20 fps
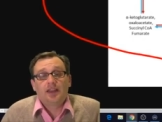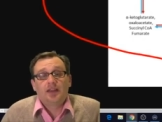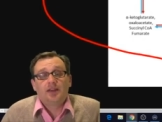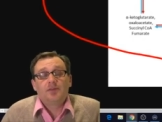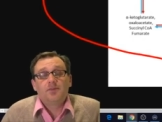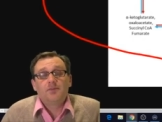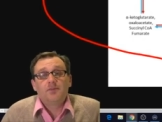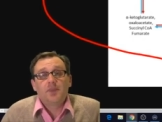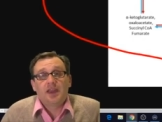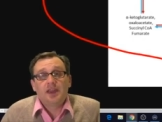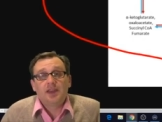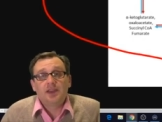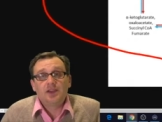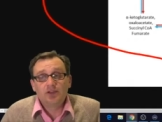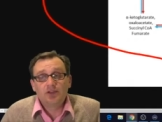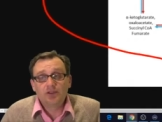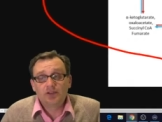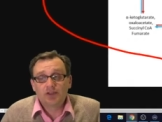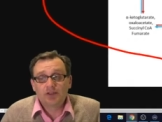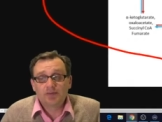and then
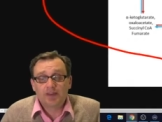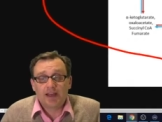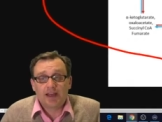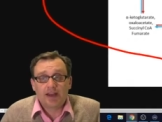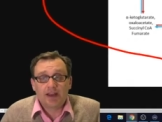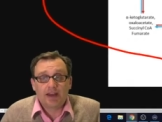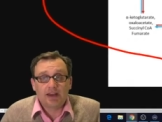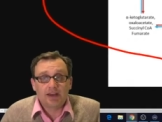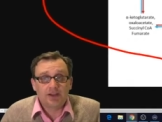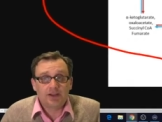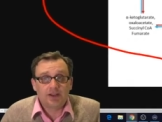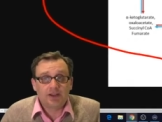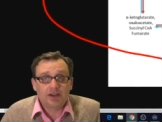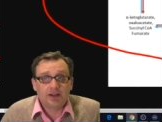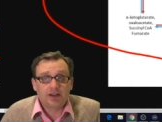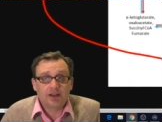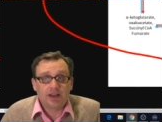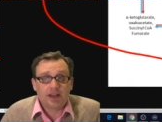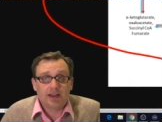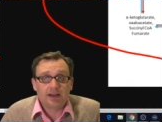make use of that
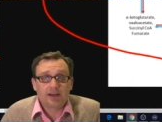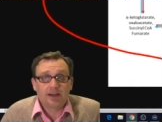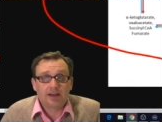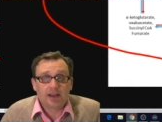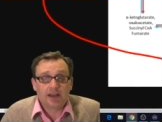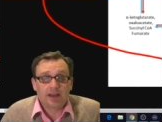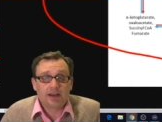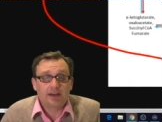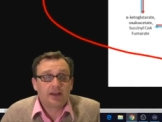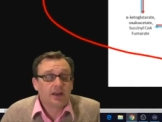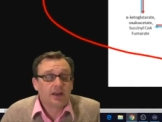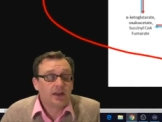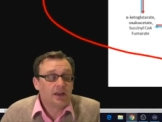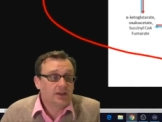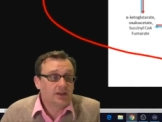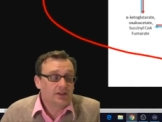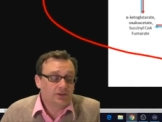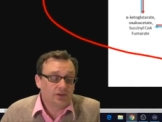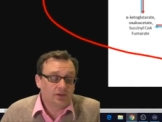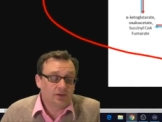energy at a later
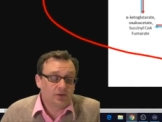date